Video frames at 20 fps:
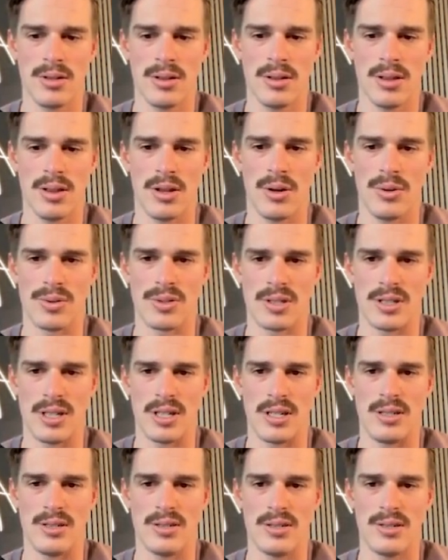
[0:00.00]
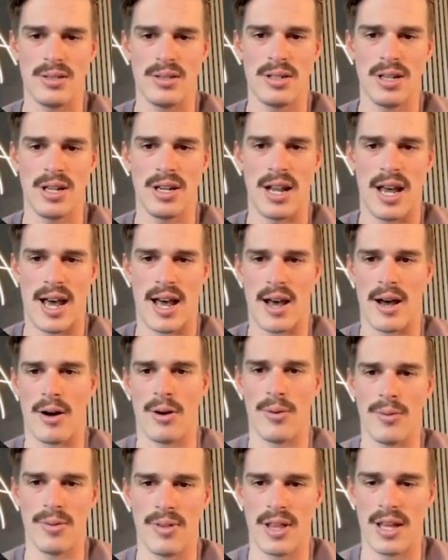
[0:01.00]
those leads and
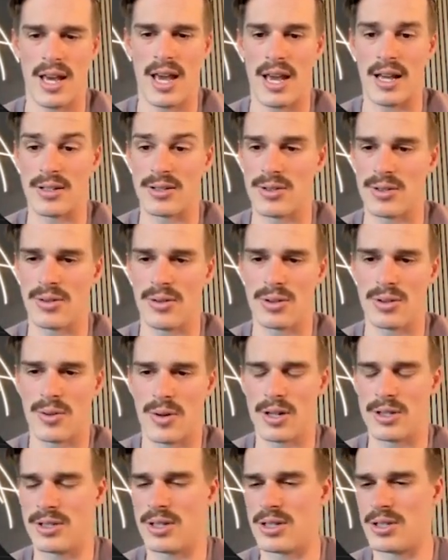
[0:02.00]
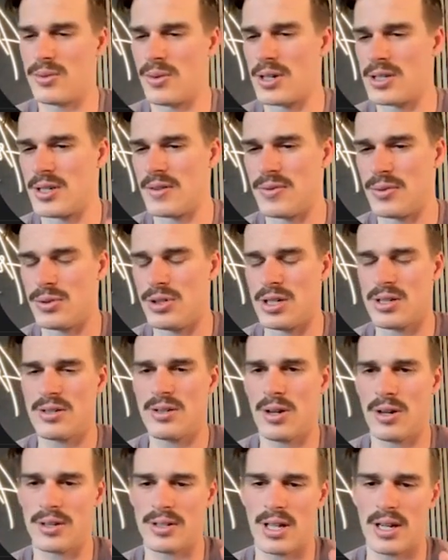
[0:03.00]
how they answer those questions. Whereas if you just
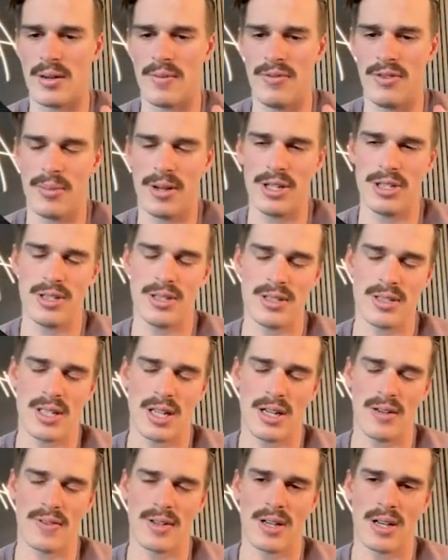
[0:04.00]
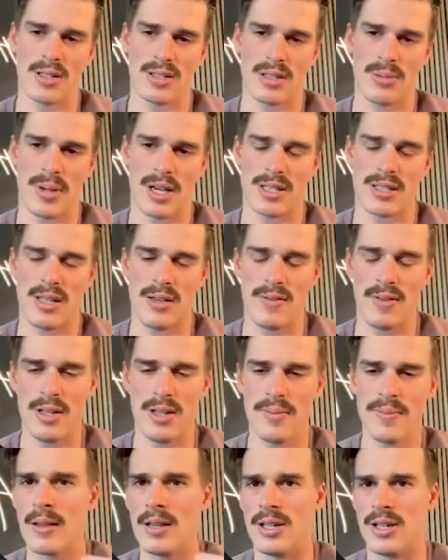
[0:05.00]
log that information inside of a custom
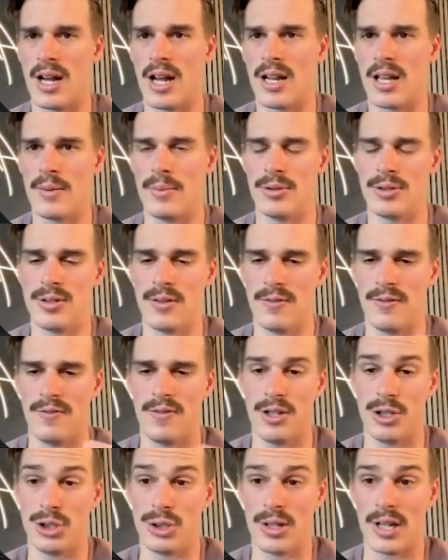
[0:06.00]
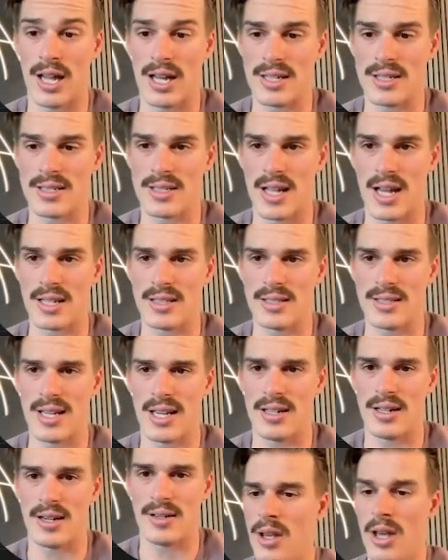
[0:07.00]
activity, you're not able to visualize that
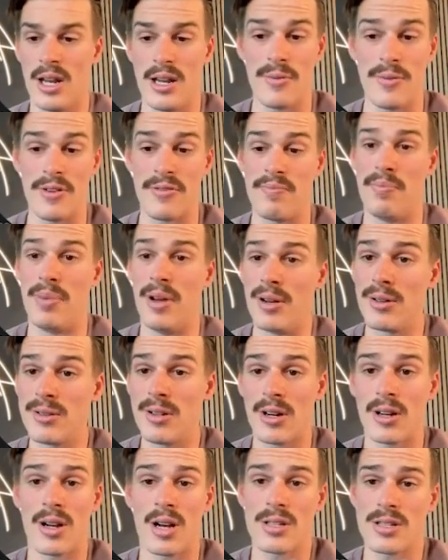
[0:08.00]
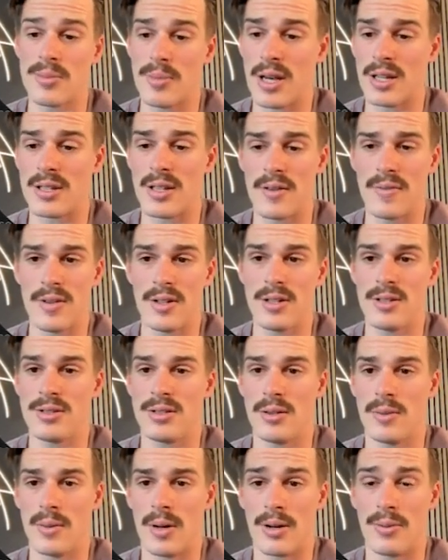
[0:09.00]
data. And if we built our custom activities
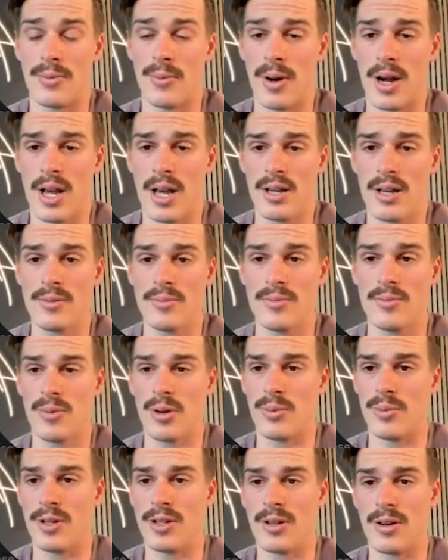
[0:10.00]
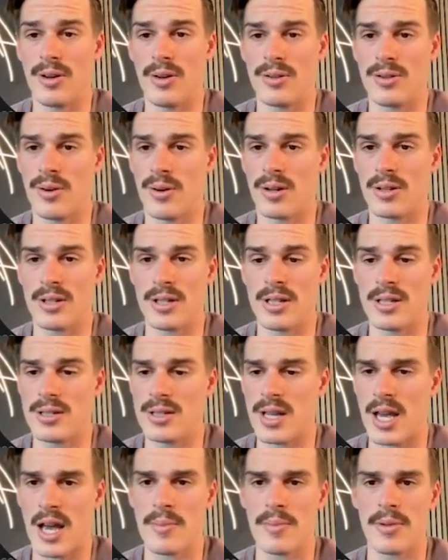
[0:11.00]
the right way, when we go to our leads
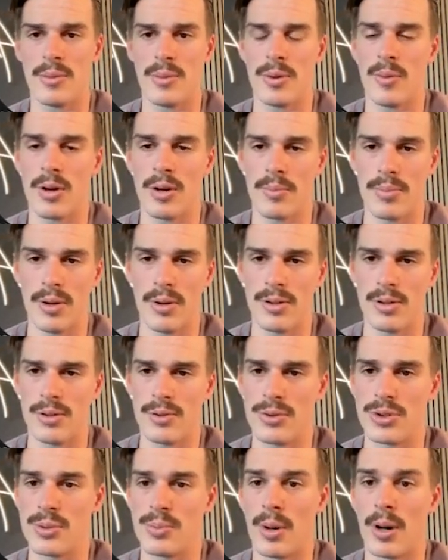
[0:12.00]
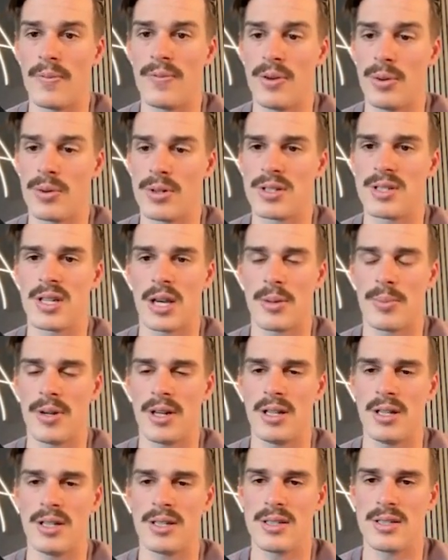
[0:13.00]
tab and we want to build a new smart view or
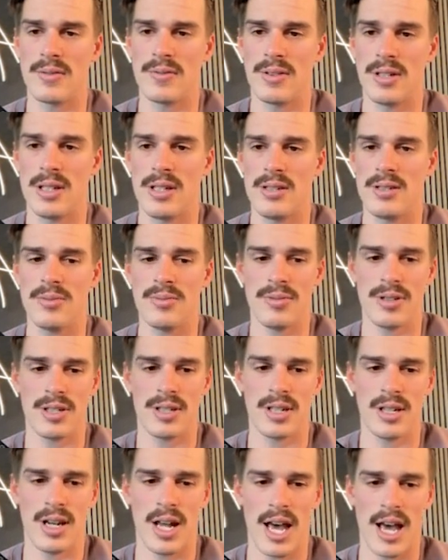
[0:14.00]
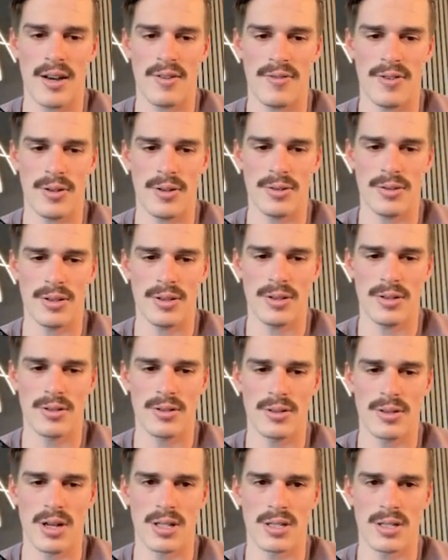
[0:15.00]
segment a list of leads, we can hit add filter,
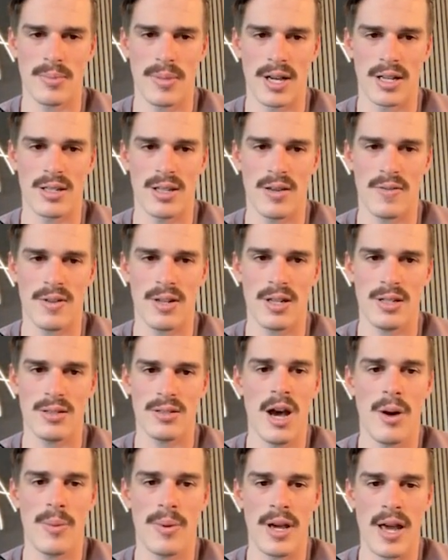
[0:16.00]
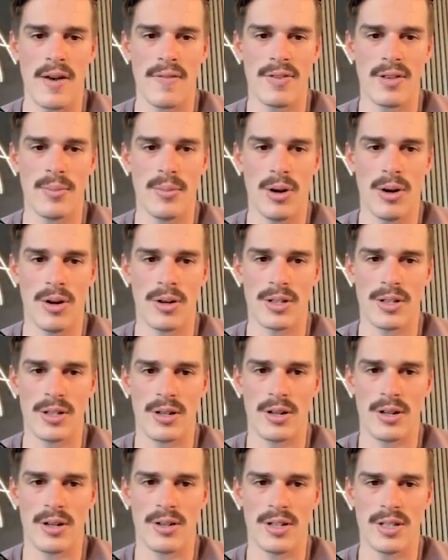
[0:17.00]
custom activities. We have them all
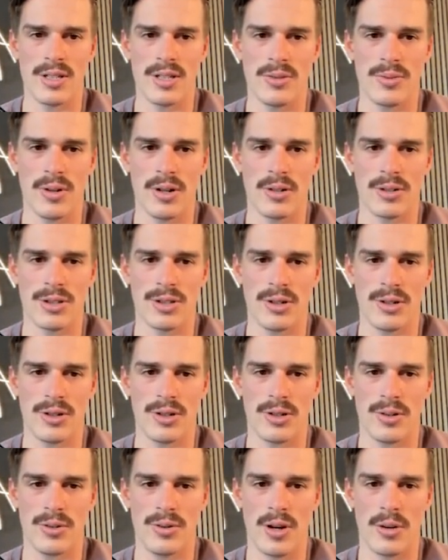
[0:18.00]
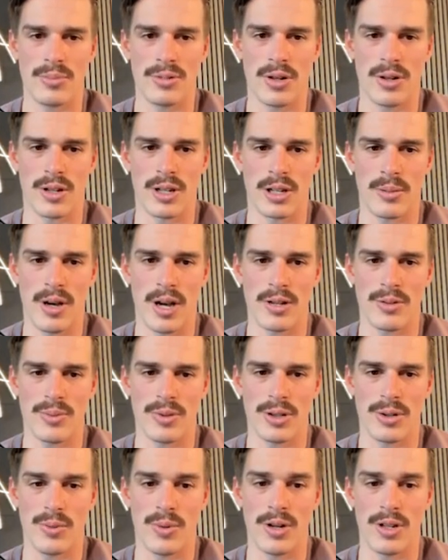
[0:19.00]
here. And this is what I'll show you I'm talking about,
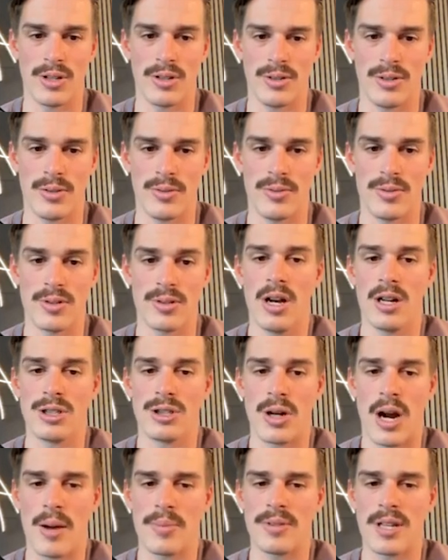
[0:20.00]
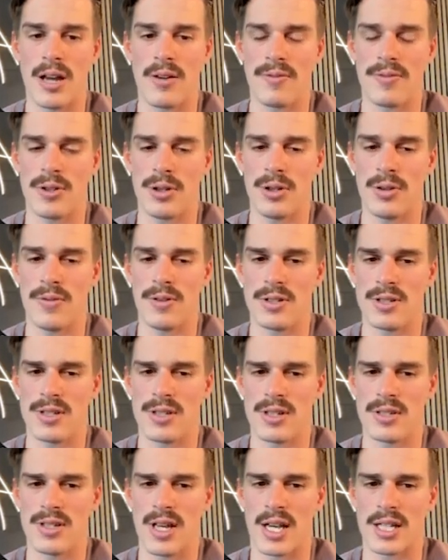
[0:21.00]
where you want to use a drop-down field versus
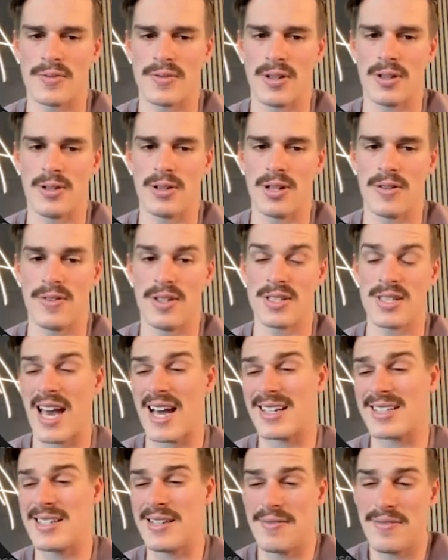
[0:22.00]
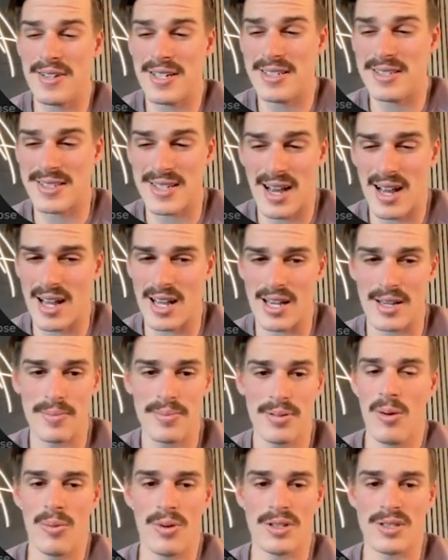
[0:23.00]
a text field. If this activity type
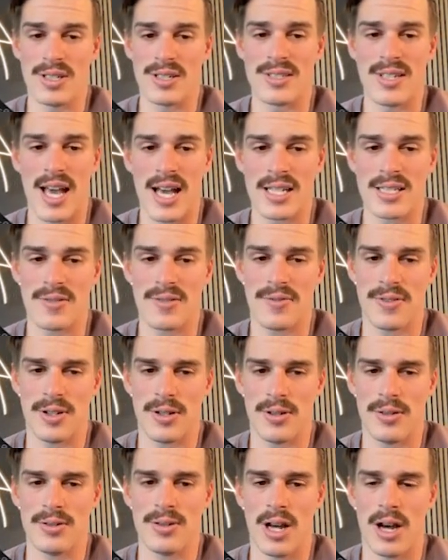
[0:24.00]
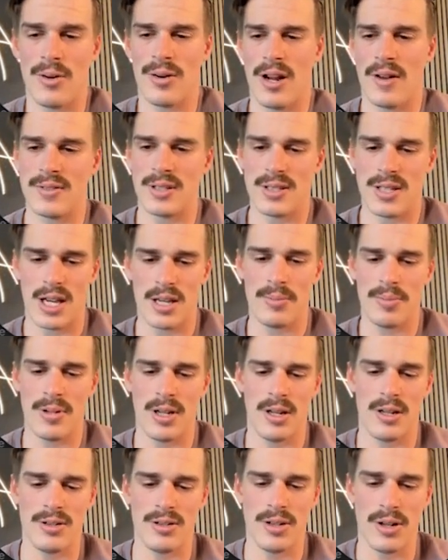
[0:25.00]
was a text field, I would have to type
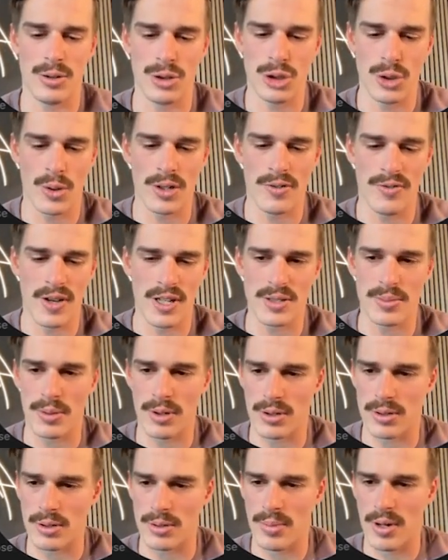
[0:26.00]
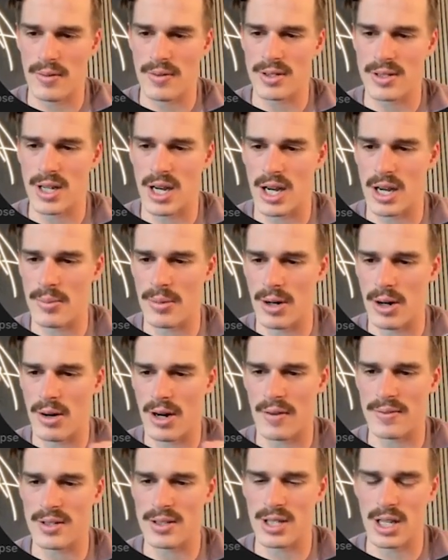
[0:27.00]
in, join Facebook group every time, or I would
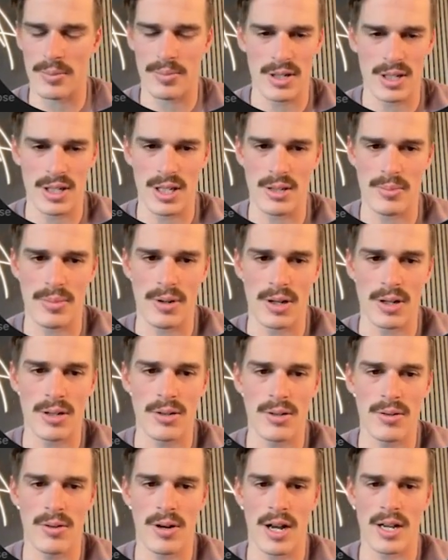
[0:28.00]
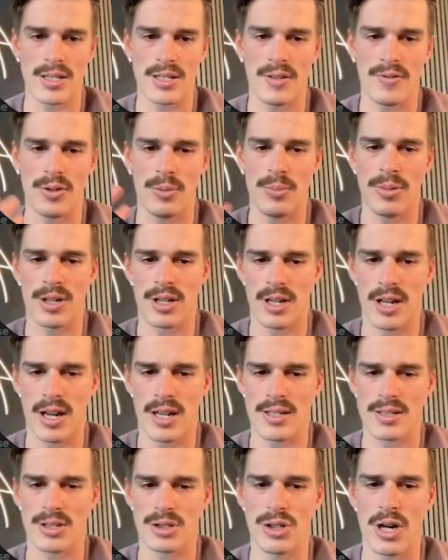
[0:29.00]
have to type in ebook. Whereas if you bring it in
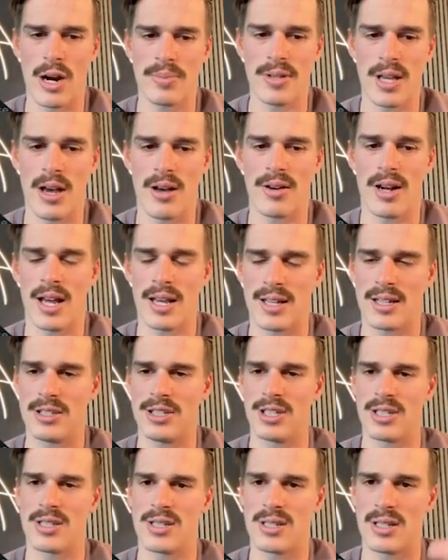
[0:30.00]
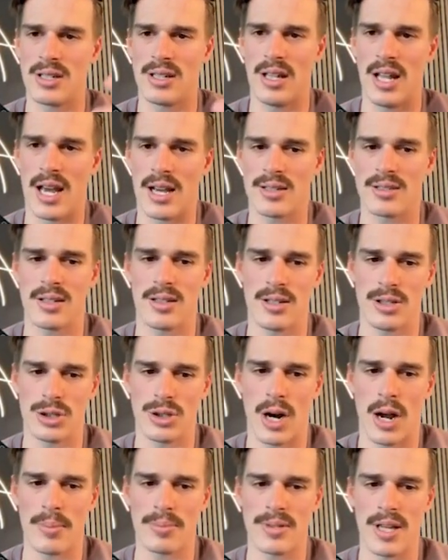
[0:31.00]
as a drop down, I can just select the
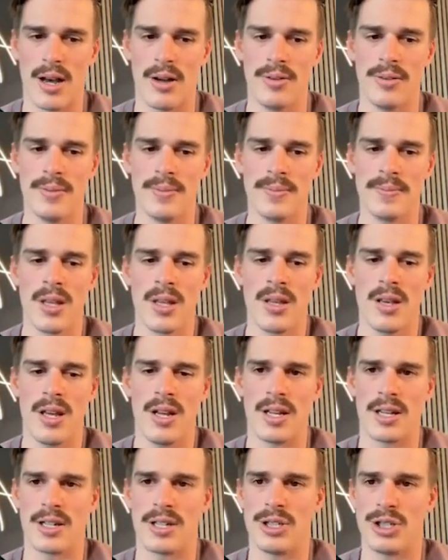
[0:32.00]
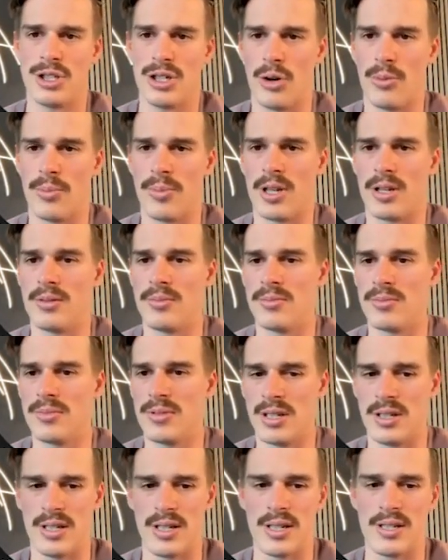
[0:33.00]
drop down and it could show me
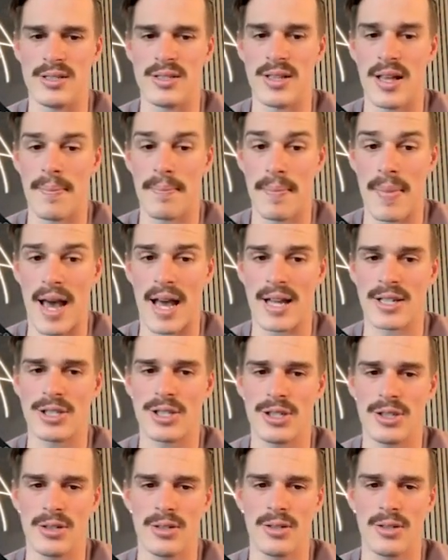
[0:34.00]
the leads that match